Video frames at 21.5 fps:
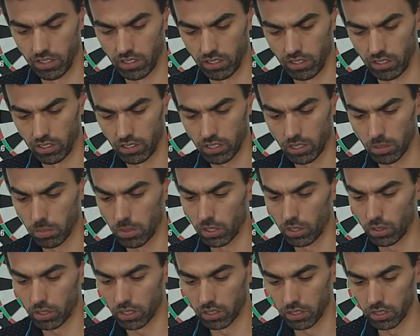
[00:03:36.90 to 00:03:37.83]
I think I
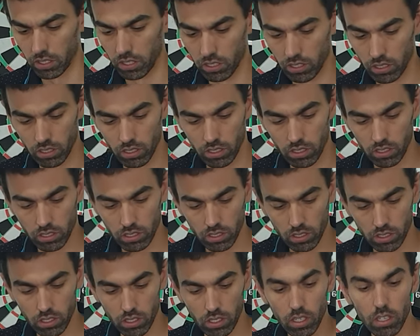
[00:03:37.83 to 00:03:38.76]
broke it.
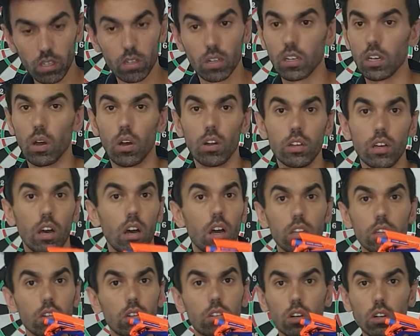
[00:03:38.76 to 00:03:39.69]
But now you,
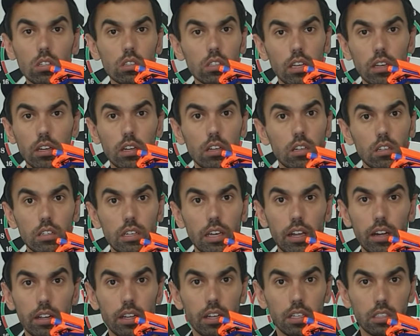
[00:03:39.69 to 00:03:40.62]
are, you can't
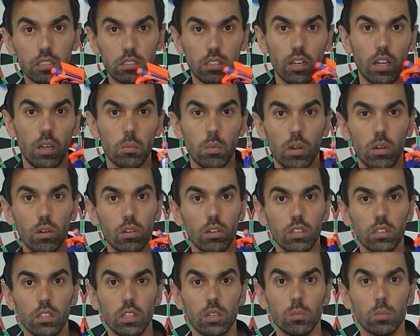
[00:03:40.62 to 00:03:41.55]
carry extra ammo
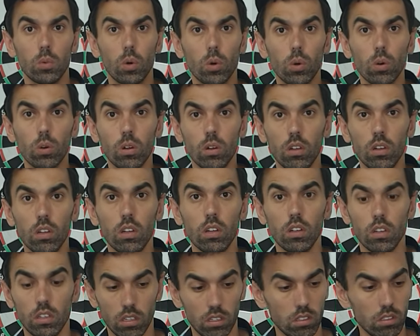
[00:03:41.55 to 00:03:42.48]
on it anymore.
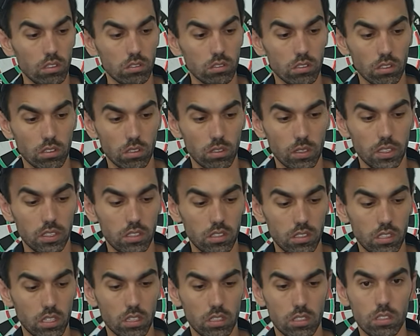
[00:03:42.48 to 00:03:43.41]
So
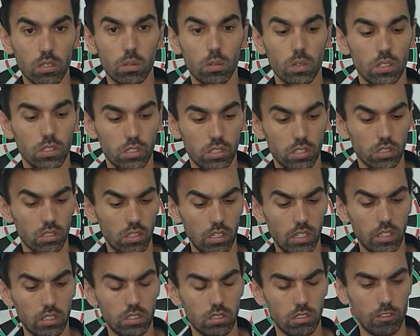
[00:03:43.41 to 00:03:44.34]
it's just a one
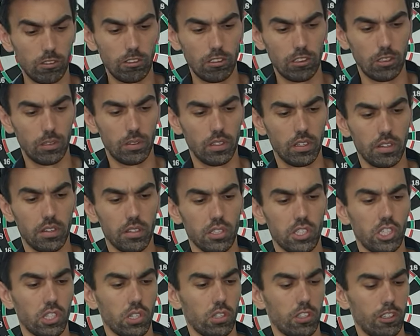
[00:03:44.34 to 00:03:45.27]
shot. Let's do
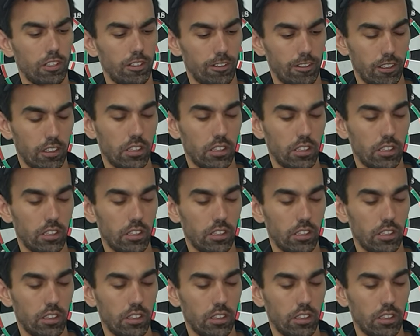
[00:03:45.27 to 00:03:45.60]
another shot.